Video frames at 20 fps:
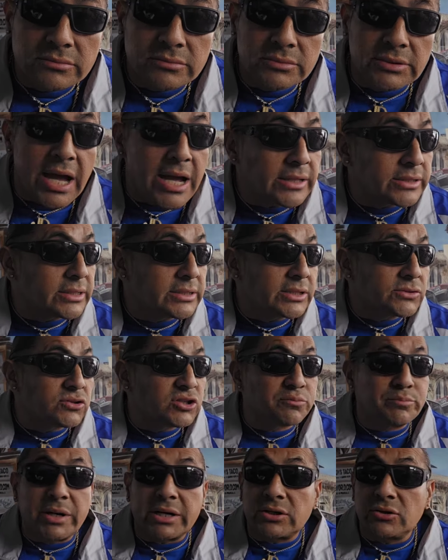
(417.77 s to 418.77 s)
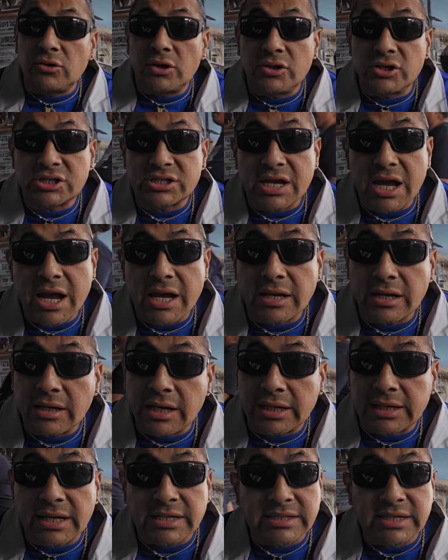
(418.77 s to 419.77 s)
Not to disrespect no other side.
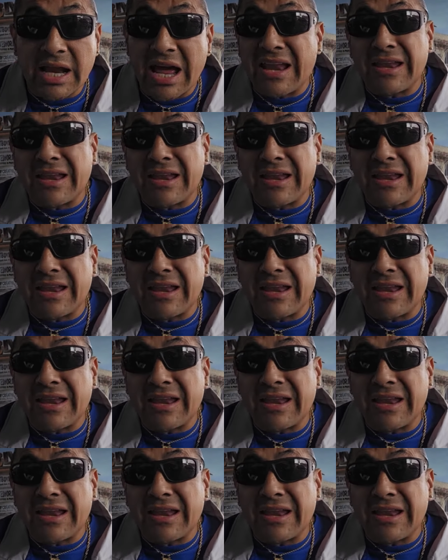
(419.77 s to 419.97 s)
Like I said,